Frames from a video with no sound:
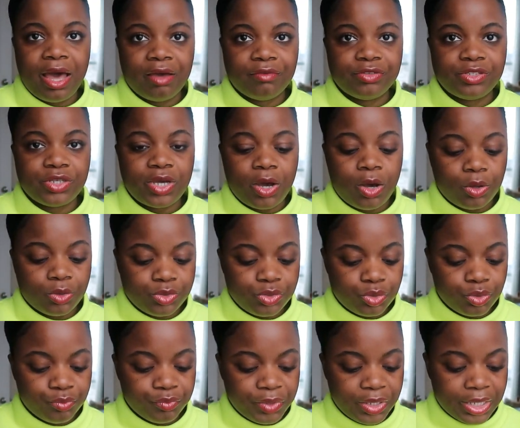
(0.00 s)
have to
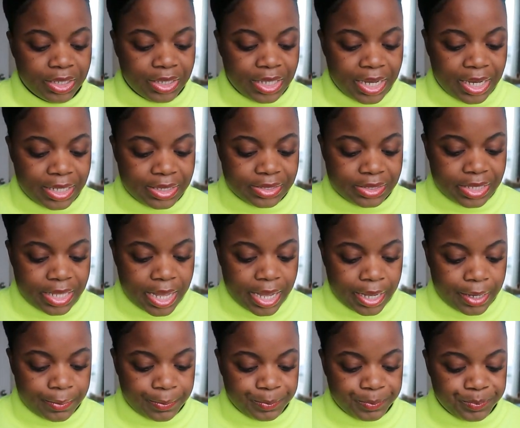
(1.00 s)
also realize
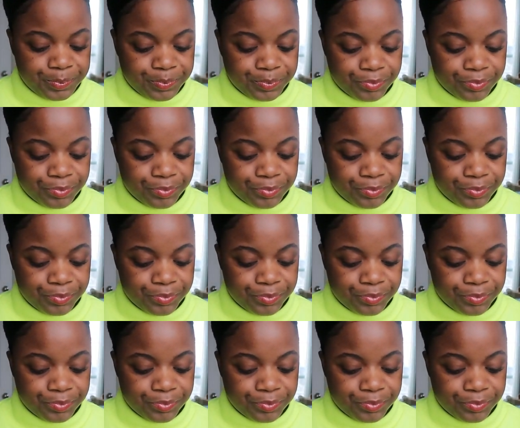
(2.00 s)
that